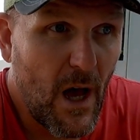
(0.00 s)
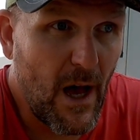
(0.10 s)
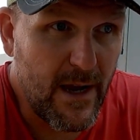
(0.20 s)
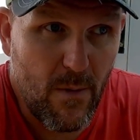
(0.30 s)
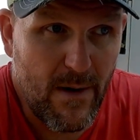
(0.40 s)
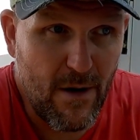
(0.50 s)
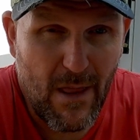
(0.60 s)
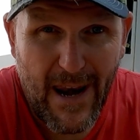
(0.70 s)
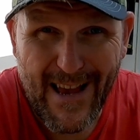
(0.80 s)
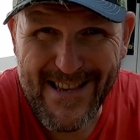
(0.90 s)
uh, get rid of your
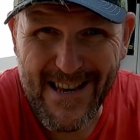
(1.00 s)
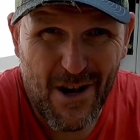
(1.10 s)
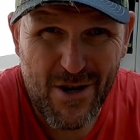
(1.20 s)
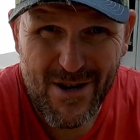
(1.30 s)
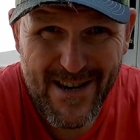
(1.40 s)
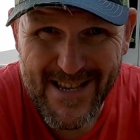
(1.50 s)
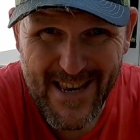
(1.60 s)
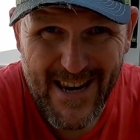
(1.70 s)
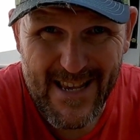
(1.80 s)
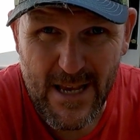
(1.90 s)
lead acid, all you just
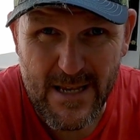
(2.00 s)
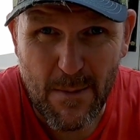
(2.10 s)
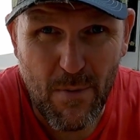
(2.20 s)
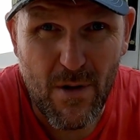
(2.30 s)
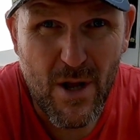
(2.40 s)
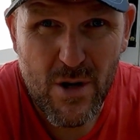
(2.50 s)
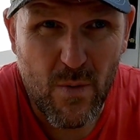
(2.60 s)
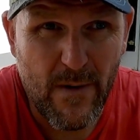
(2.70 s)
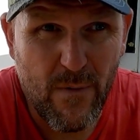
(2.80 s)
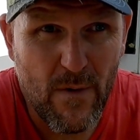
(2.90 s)
need is a simple
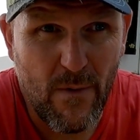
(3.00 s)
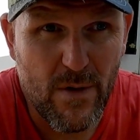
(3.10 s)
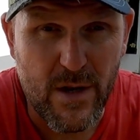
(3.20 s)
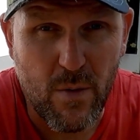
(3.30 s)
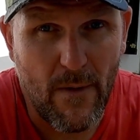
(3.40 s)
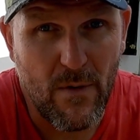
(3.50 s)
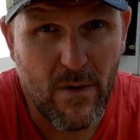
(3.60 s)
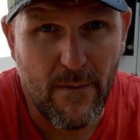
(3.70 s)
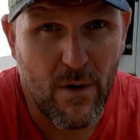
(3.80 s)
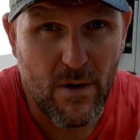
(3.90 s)
twenty-four volt to twelve
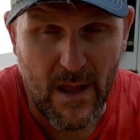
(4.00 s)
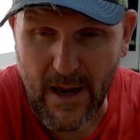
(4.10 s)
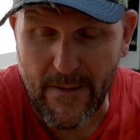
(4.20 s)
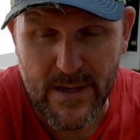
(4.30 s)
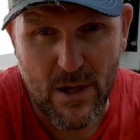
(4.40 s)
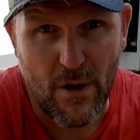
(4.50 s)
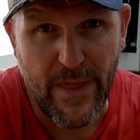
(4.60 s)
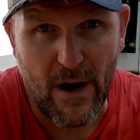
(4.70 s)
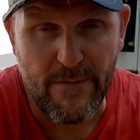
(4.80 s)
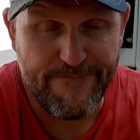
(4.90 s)
volt converter like I've installed
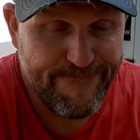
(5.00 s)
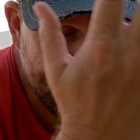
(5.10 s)
there.